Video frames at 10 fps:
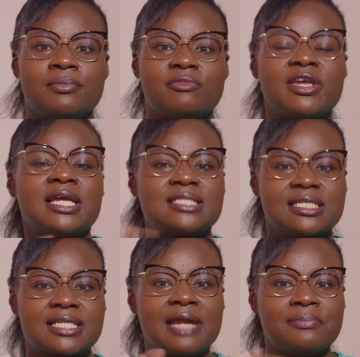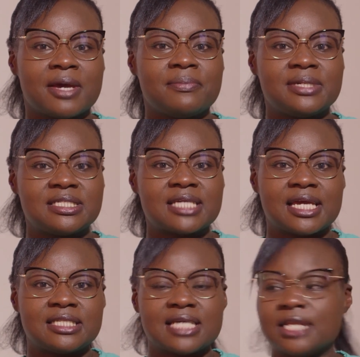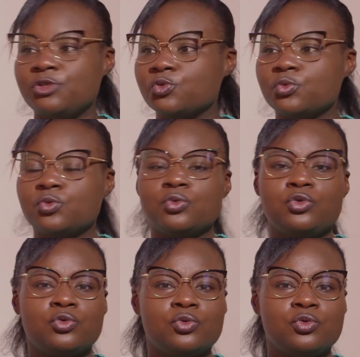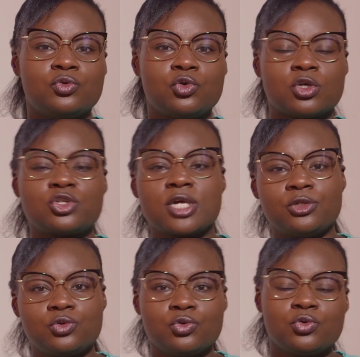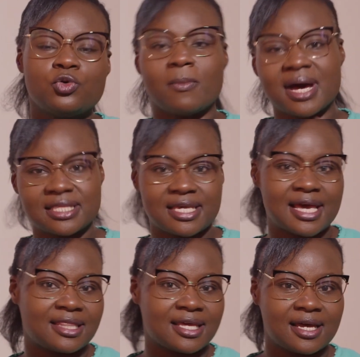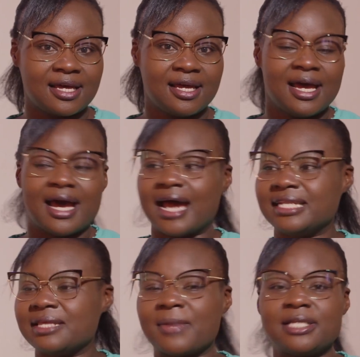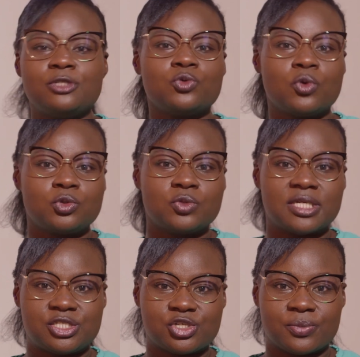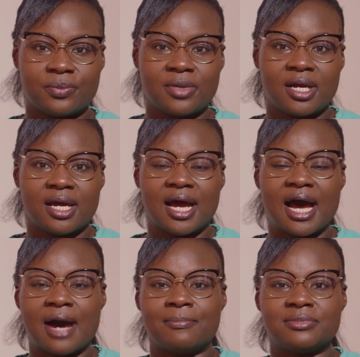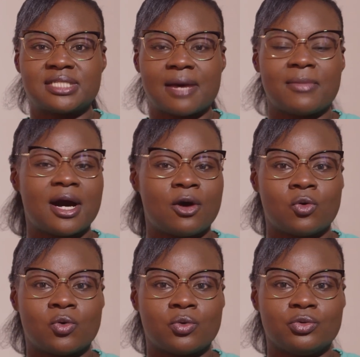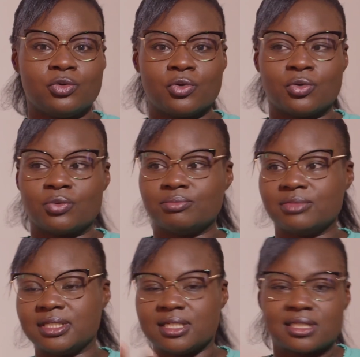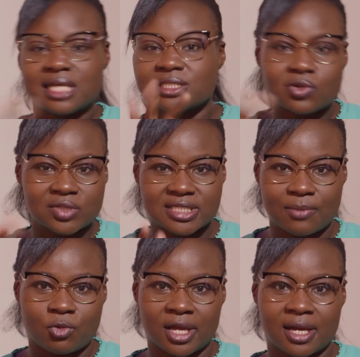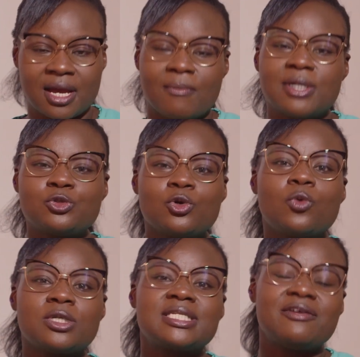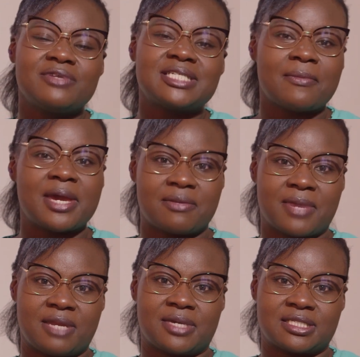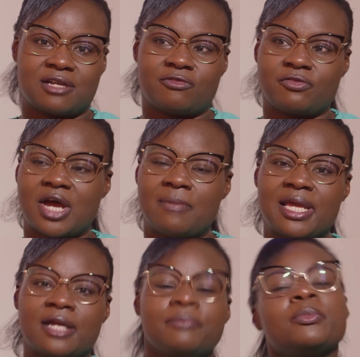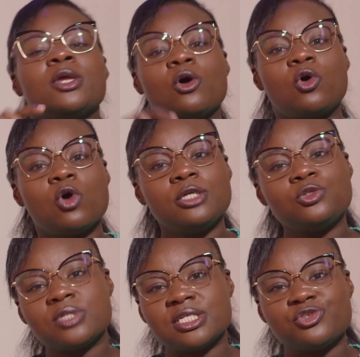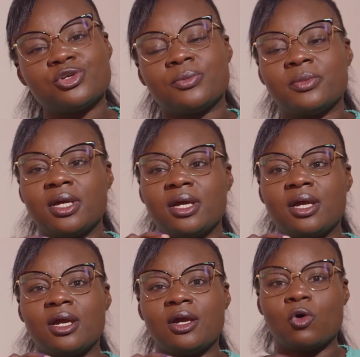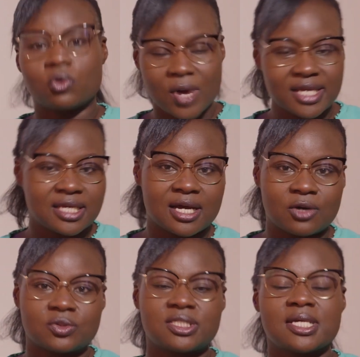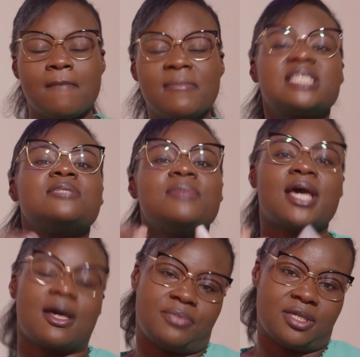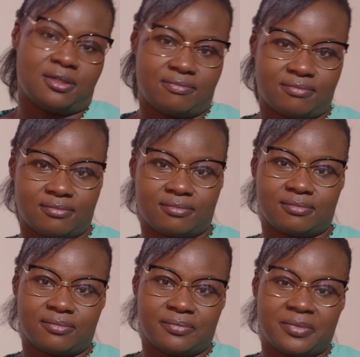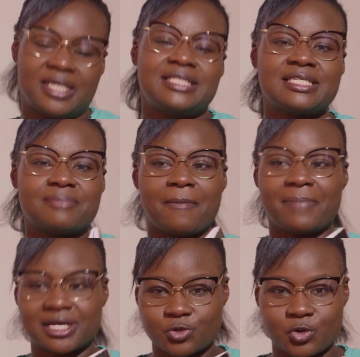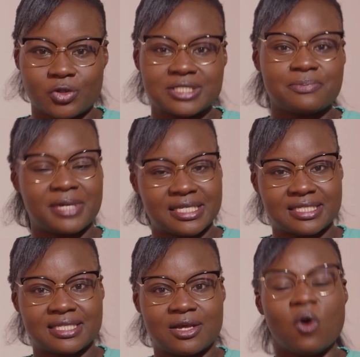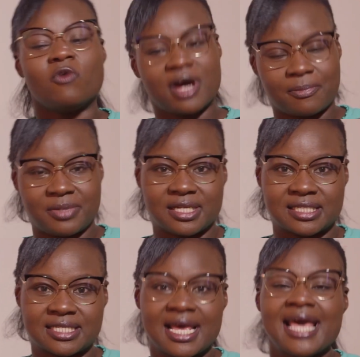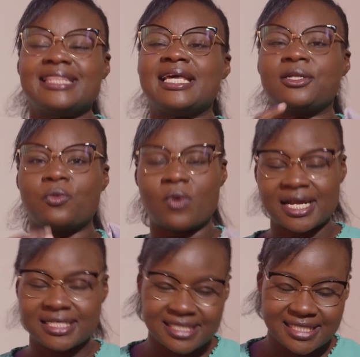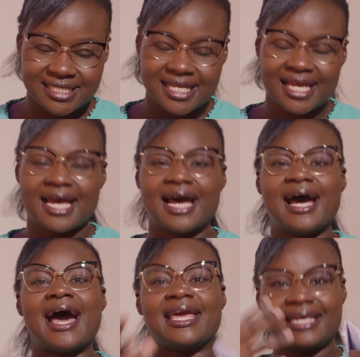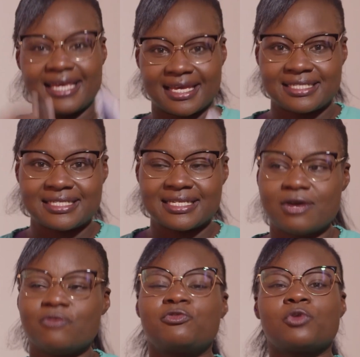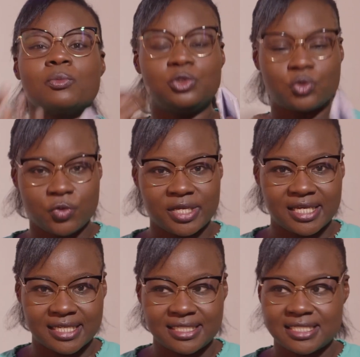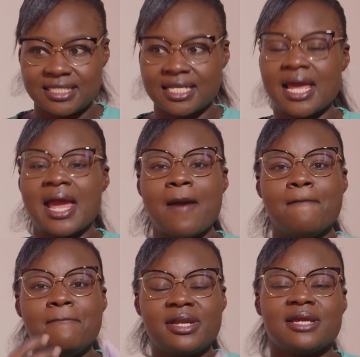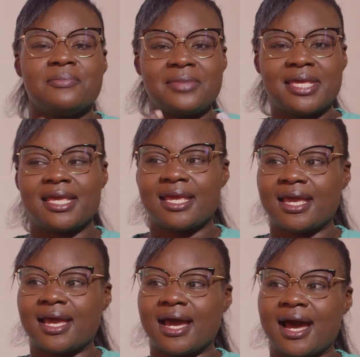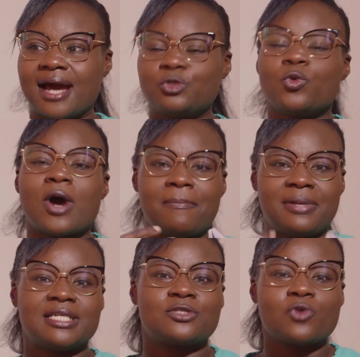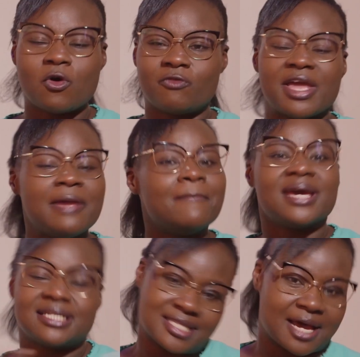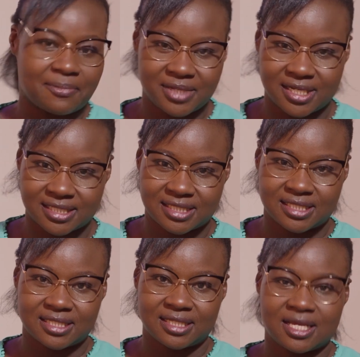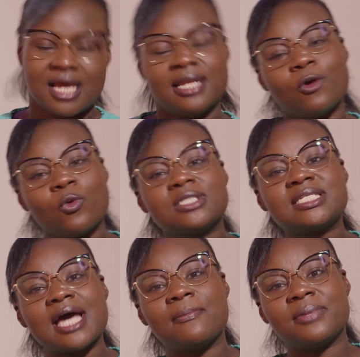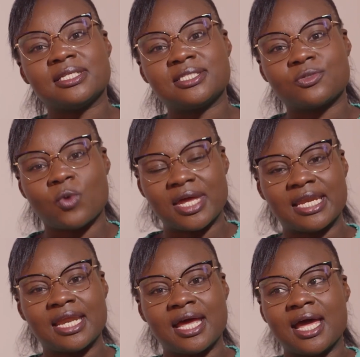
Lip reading: finances can be a bit tight, and you're trying to do your math here and there, and the money to go to the gym somehow, it gets lost somewhere. But you know what? Every time I remind myself, I'm like, going to the gym or working out makes me happy. It is my personal space of happiness. The rewards I get from doing it bring me to a place of immense happiness. Now, what happens when